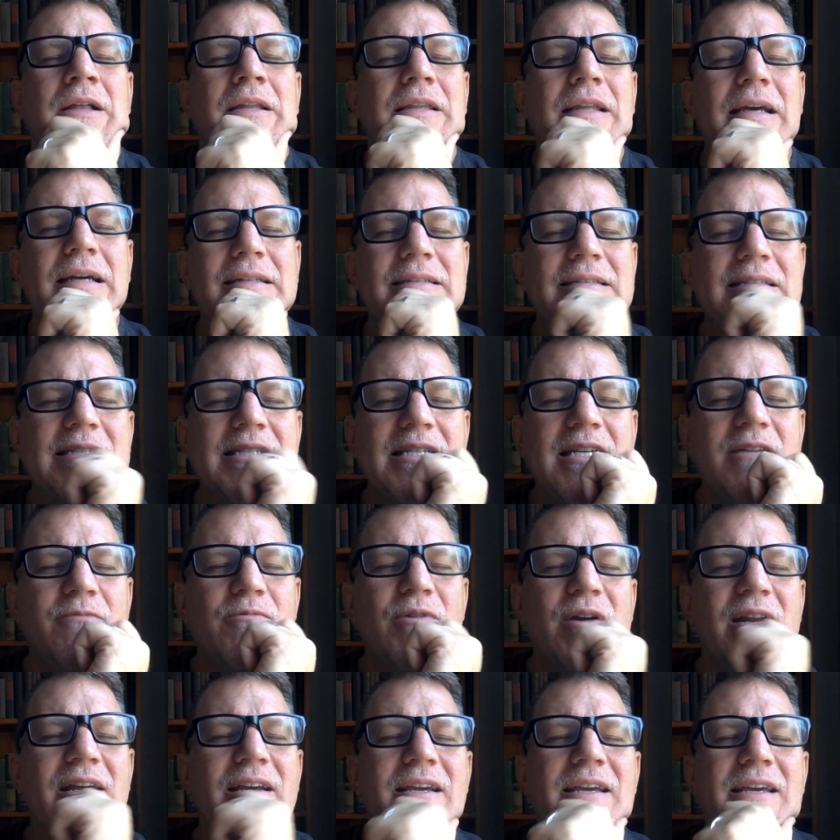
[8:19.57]
Let's see
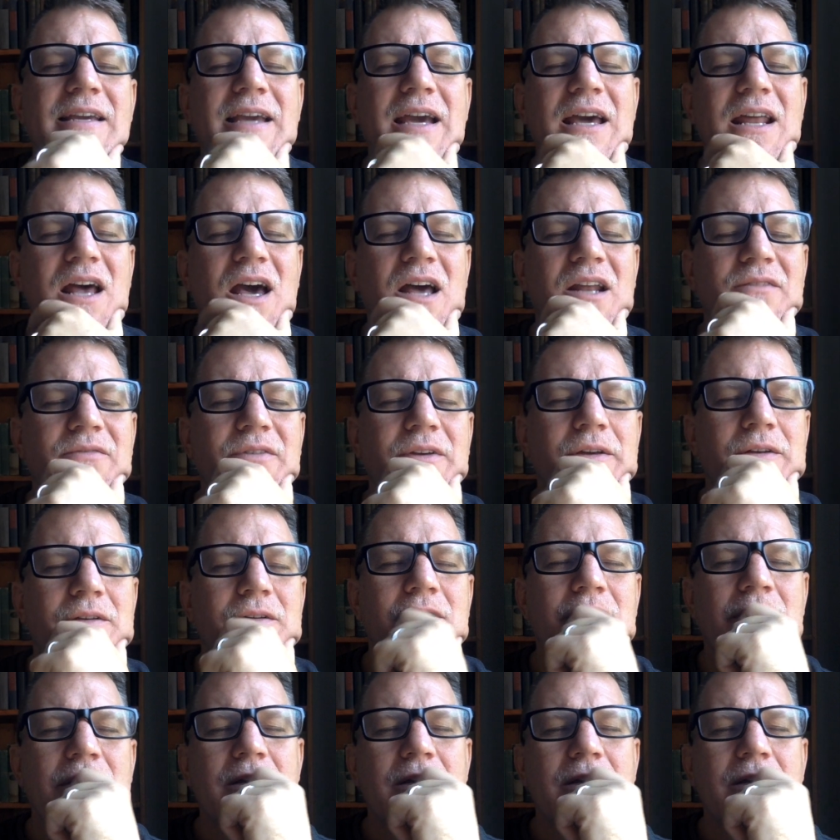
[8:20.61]
what I can get out of it.